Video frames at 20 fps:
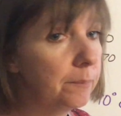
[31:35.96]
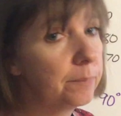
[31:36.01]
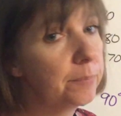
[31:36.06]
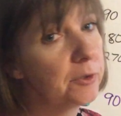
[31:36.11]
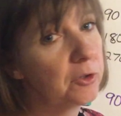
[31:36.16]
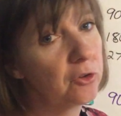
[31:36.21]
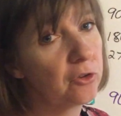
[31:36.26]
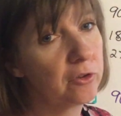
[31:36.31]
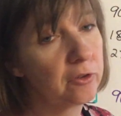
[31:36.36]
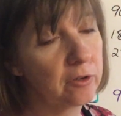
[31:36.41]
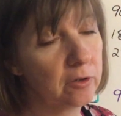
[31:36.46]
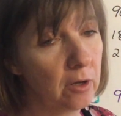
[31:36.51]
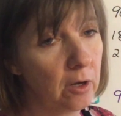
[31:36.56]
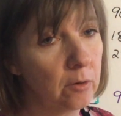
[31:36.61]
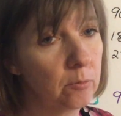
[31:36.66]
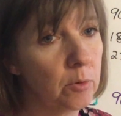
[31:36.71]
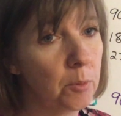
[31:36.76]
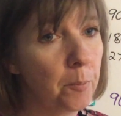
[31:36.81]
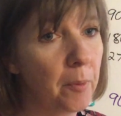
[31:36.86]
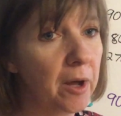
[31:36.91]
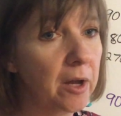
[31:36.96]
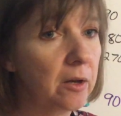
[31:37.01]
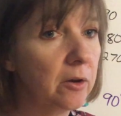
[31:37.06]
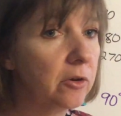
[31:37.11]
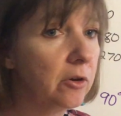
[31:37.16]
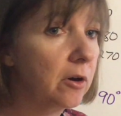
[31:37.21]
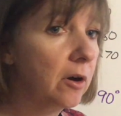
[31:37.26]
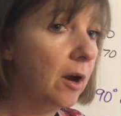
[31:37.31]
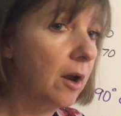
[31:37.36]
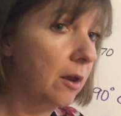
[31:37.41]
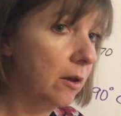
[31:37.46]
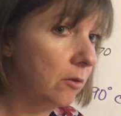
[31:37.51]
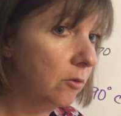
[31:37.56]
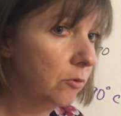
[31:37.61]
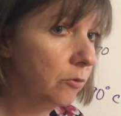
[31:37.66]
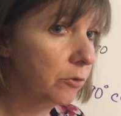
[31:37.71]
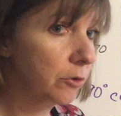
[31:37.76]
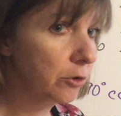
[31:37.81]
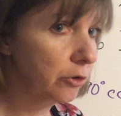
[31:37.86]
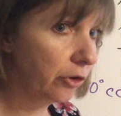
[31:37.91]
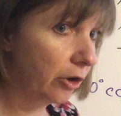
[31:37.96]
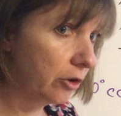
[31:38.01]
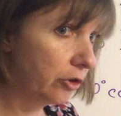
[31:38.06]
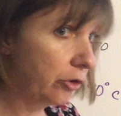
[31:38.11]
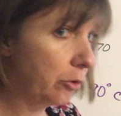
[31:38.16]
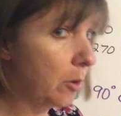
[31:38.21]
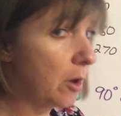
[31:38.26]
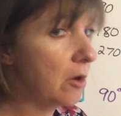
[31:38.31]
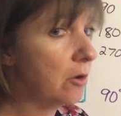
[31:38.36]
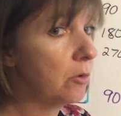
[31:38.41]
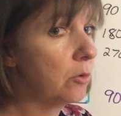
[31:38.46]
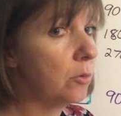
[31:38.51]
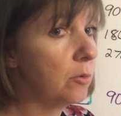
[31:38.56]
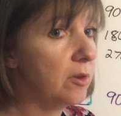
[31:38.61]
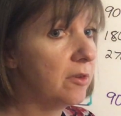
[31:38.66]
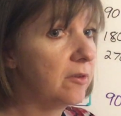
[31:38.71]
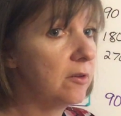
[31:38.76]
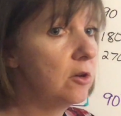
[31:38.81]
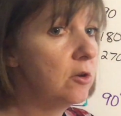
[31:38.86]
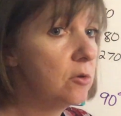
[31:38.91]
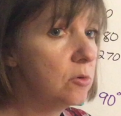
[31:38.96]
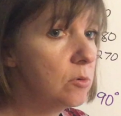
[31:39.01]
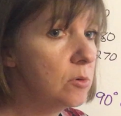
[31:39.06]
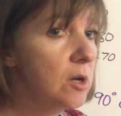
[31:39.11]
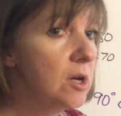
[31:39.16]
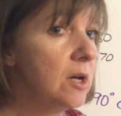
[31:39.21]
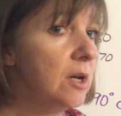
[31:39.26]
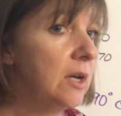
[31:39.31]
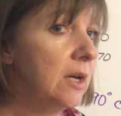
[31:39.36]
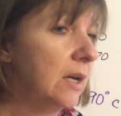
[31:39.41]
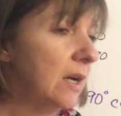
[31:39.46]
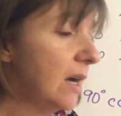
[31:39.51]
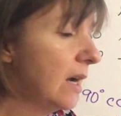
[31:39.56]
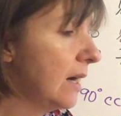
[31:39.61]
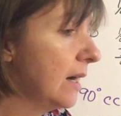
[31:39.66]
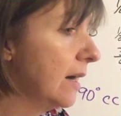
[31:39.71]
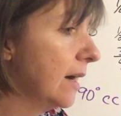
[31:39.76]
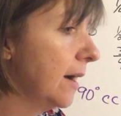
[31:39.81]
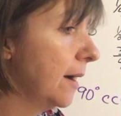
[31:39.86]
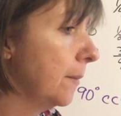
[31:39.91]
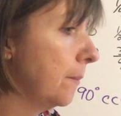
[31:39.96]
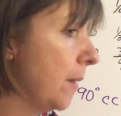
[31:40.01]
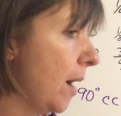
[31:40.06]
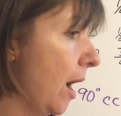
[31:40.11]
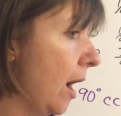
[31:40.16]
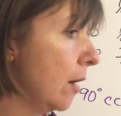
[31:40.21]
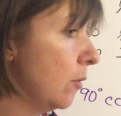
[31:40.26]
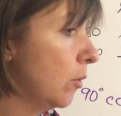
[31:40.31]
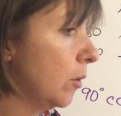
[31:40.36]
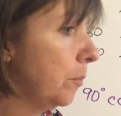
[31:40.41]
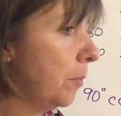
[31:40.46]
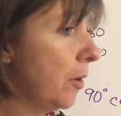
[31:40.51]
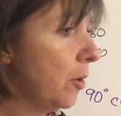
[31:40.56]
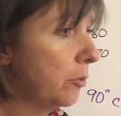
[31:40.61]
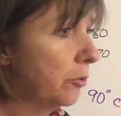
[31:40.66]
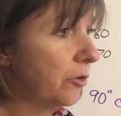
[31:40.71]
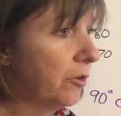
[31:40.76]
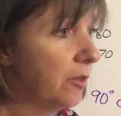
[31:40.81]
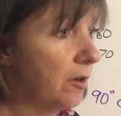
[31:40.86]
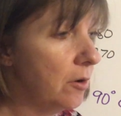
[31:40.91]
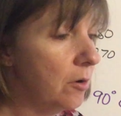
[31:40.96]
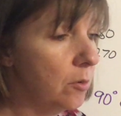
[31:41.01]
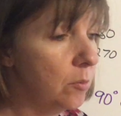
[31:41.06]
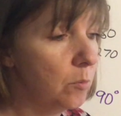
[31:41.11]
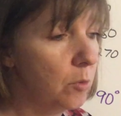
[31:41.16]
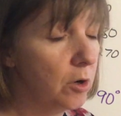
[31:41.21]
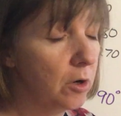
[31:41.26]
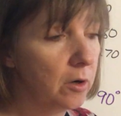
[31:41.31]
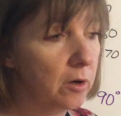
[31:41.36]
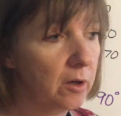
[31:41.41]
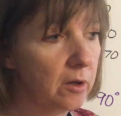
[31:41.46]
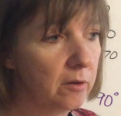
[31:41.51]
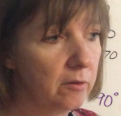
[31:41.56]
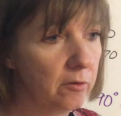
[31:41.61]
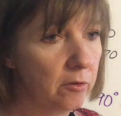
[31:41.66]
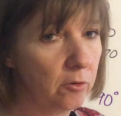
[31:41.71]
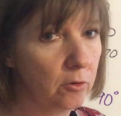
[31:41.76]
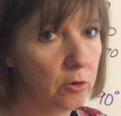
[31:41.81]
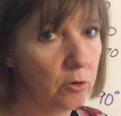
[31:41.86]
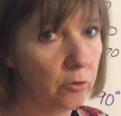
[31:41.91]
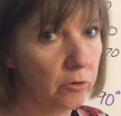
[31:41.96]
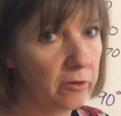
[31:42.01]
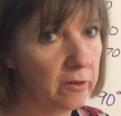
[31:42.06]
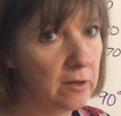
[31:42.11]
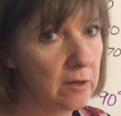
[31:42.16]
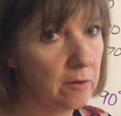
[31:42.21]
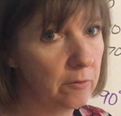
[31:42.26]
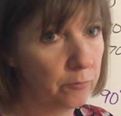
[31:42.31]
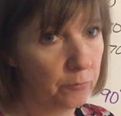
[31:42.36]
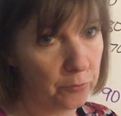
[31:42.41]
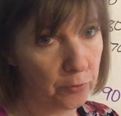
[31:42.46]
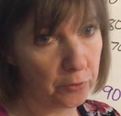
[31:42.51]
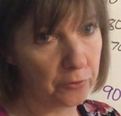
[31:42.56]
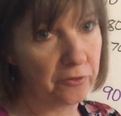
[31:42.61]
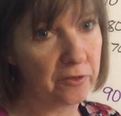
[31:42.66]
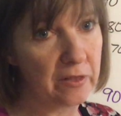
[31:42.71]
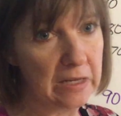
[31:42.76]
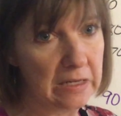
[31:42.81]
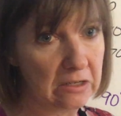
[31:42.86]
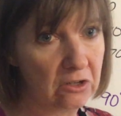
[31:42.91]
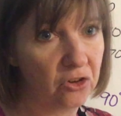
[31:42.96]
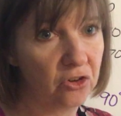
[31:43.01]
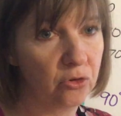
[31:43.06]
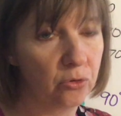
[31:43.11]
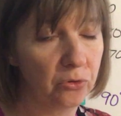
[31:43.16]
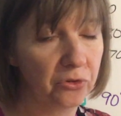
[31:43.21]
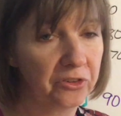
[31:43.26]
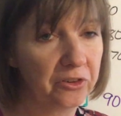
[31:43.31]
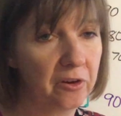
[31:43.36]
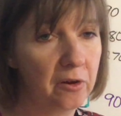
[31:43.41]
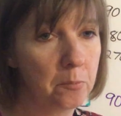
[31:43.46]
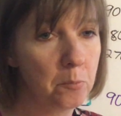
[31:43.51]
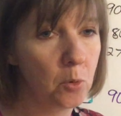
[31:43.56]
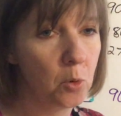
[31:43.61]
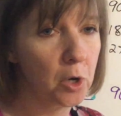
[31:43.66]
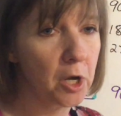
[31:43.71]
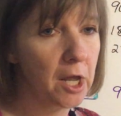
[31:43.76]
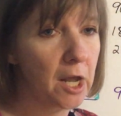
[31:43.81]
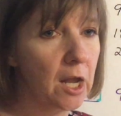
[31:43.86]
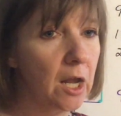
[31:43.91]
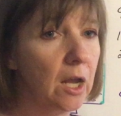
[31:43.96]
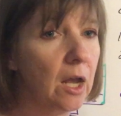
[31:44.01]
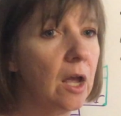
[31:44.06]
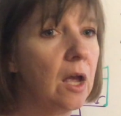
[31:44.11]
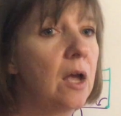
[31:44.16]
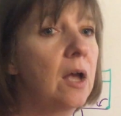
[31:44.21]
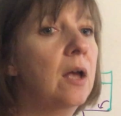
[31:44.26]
but just a reminder, and for Joshua who is new, I will post the homework, so you'll see it first thing Tuesday morning.